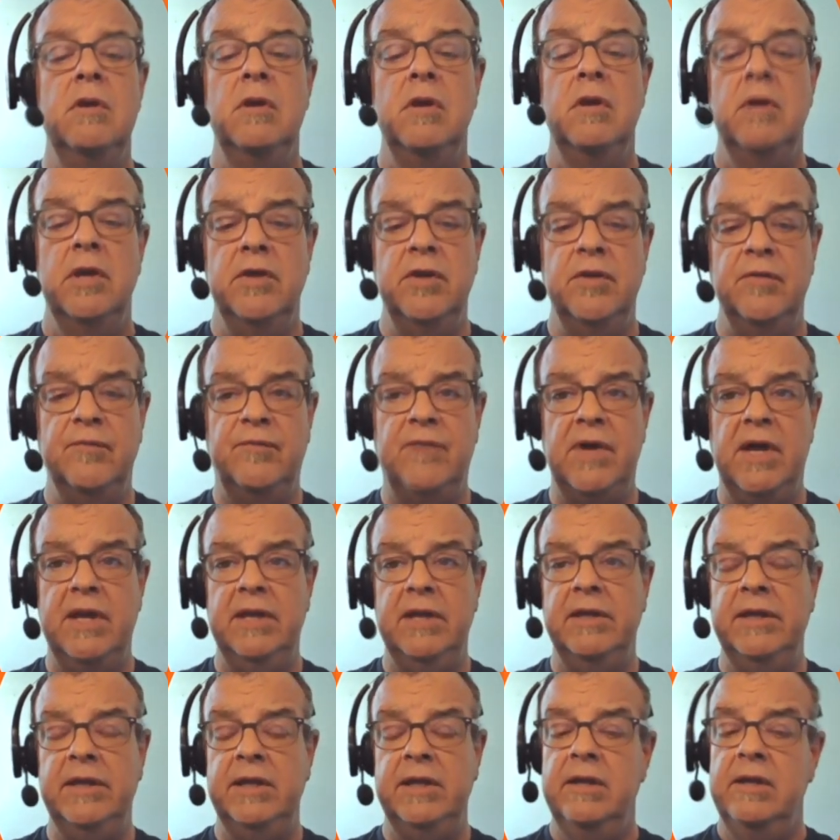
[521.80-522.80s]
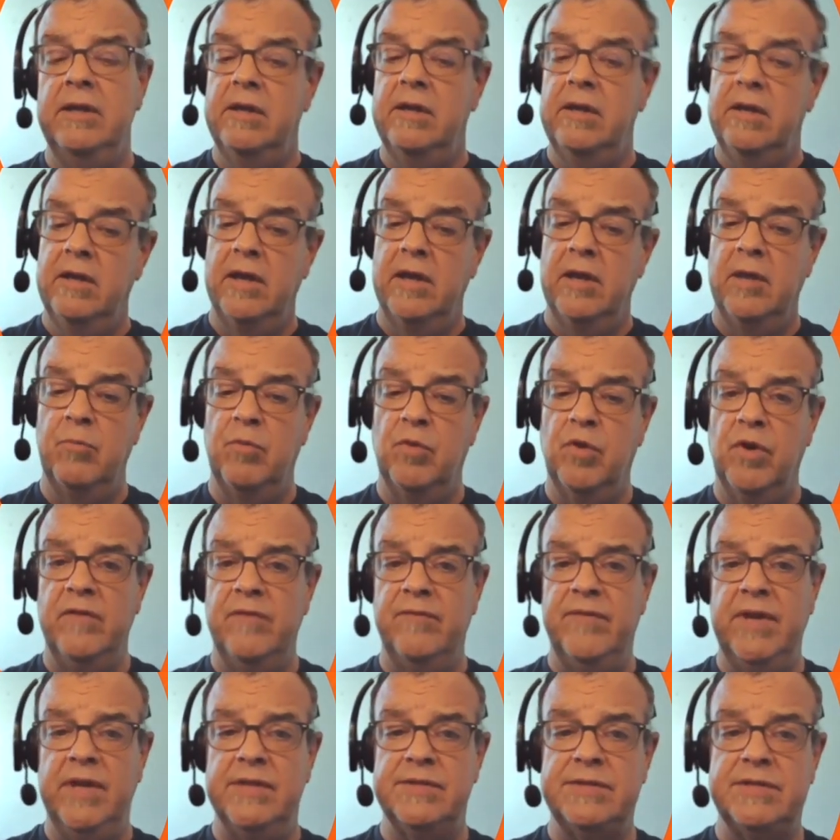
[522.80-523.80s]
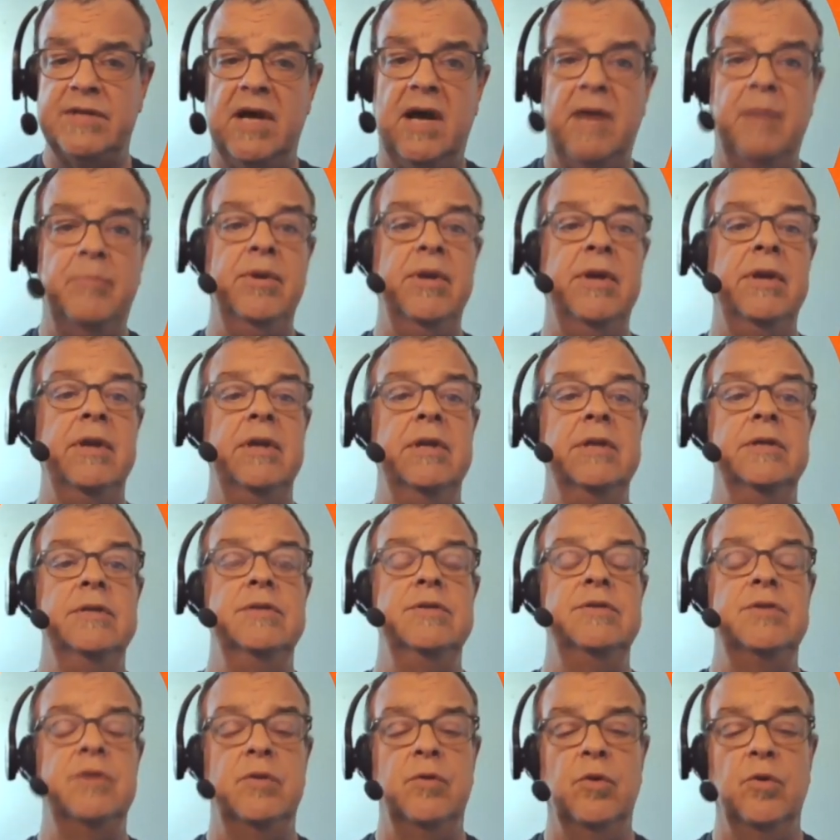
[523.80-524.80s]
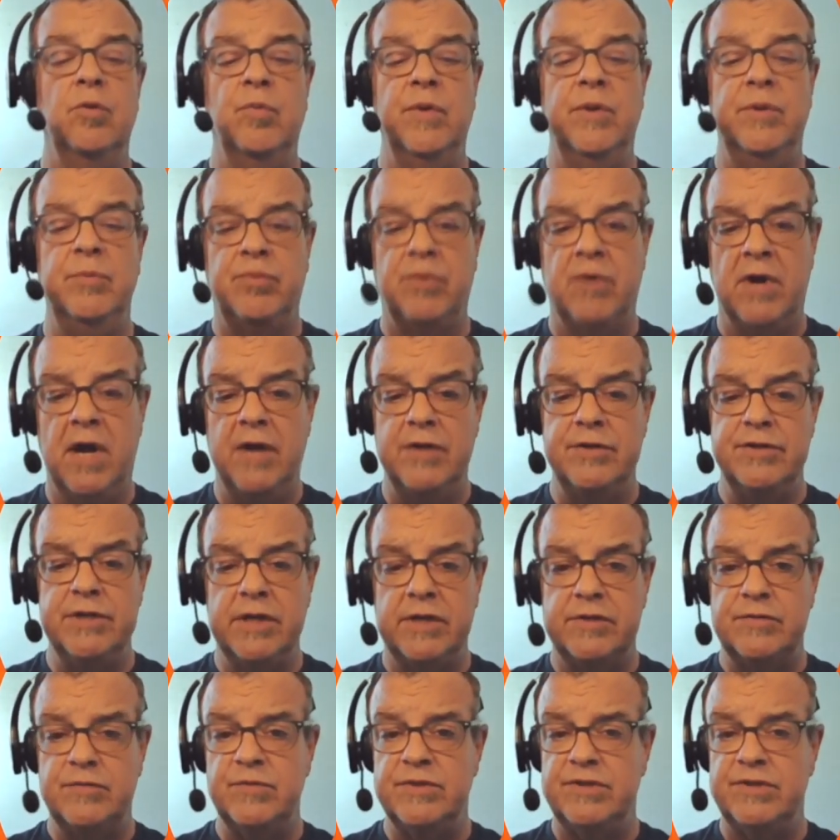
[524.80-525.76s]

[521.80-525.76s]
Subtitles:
And then finally, a more advanced topic is Erwin projects,